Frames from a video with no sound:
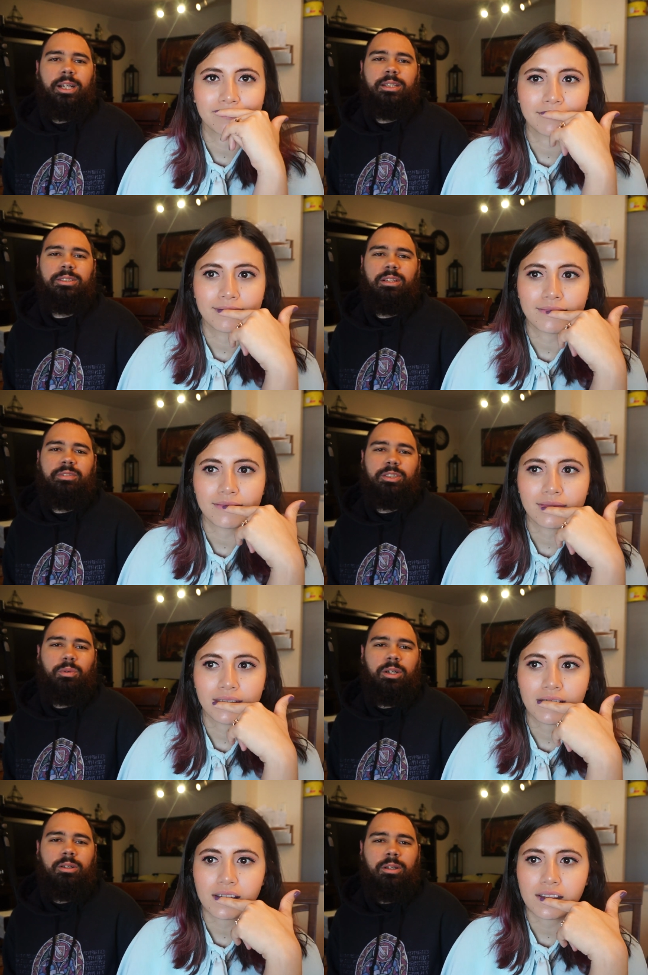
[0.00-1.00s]
Speaker 1: that stuff as
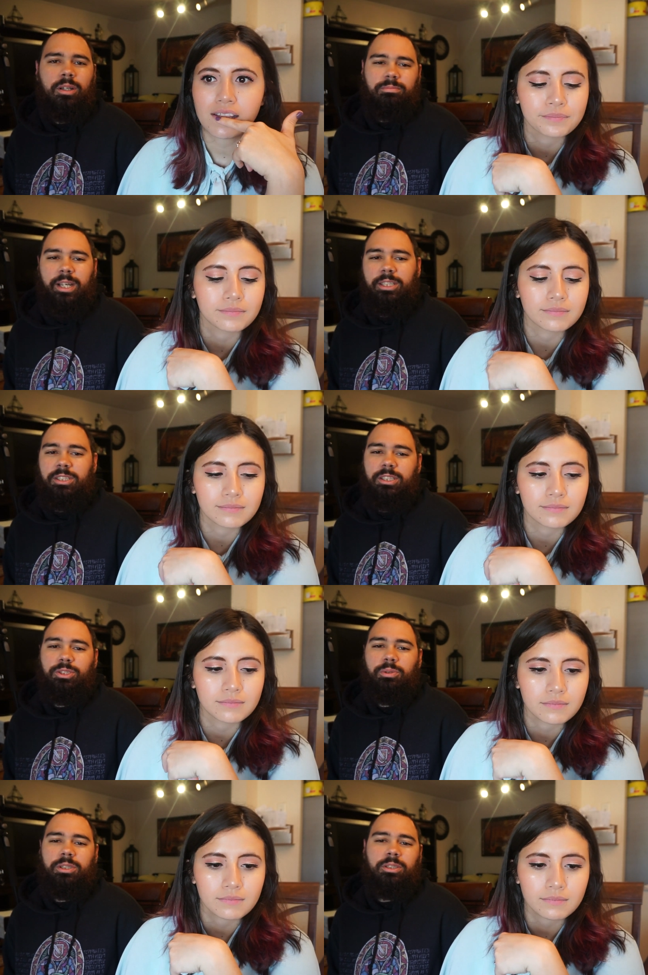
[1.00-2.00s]
well. I actually
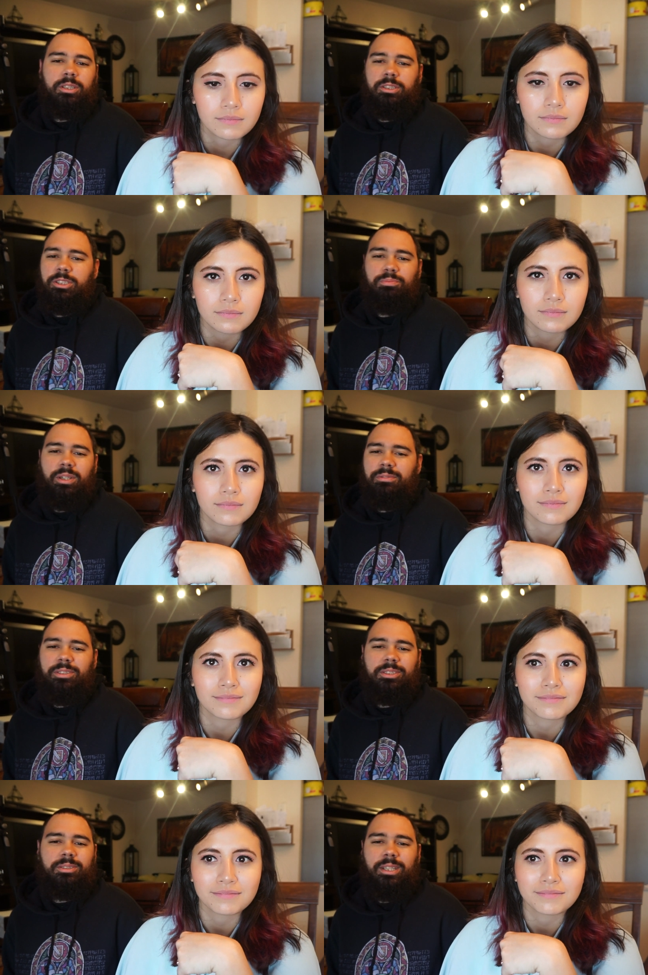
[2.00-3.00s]
enjoy cooking just
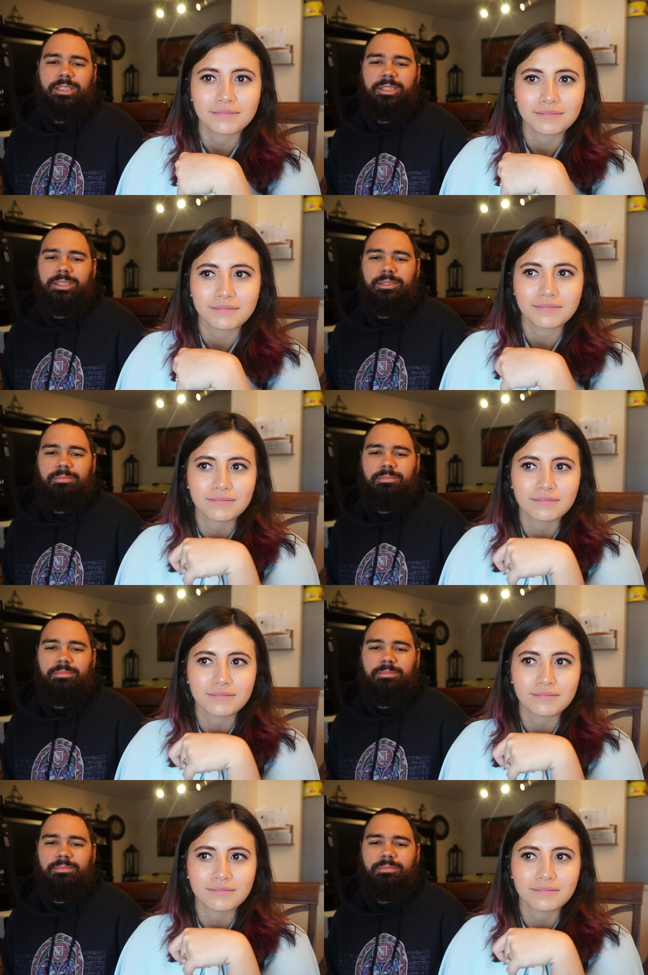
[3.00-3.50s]
breakfast. That's